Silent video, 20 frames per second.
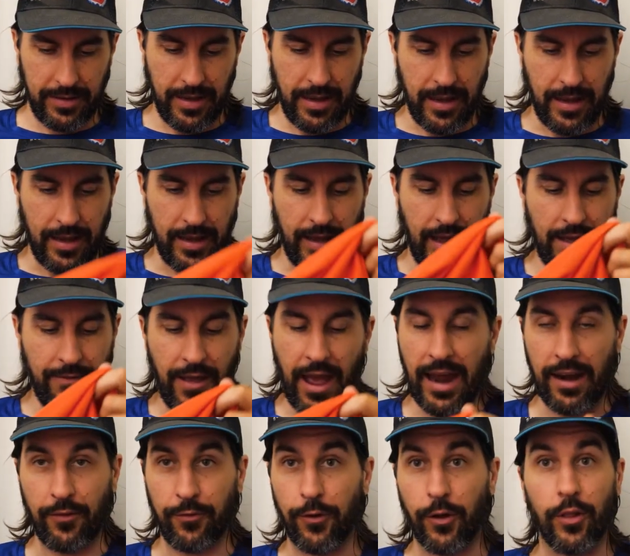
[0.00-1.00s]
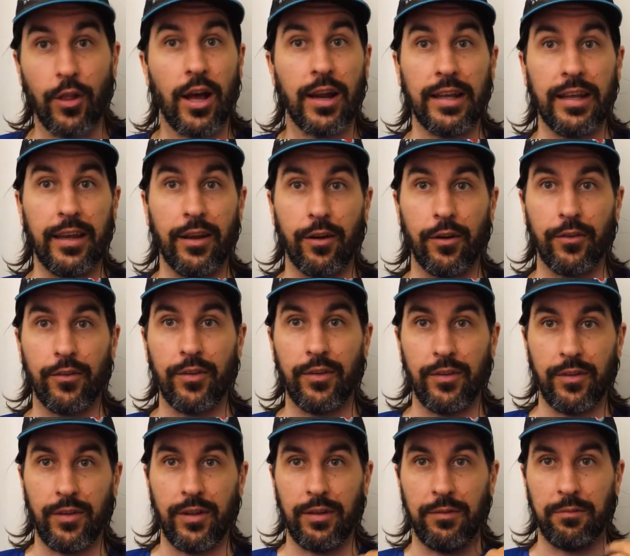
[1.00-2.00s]
I've had it for a lot of years,
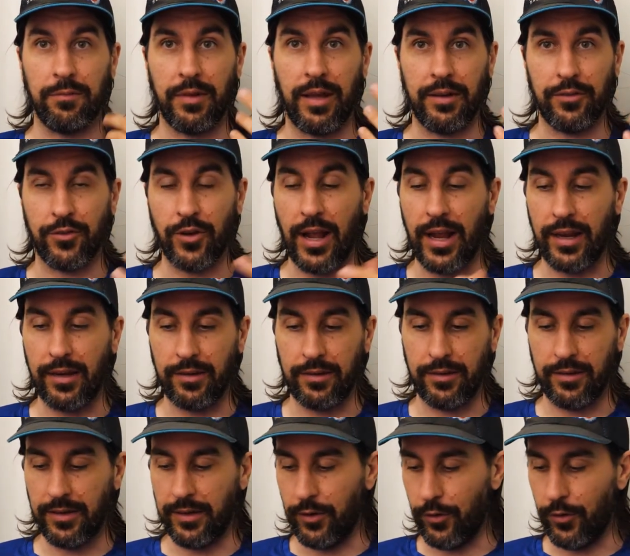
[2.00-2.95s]
and I try and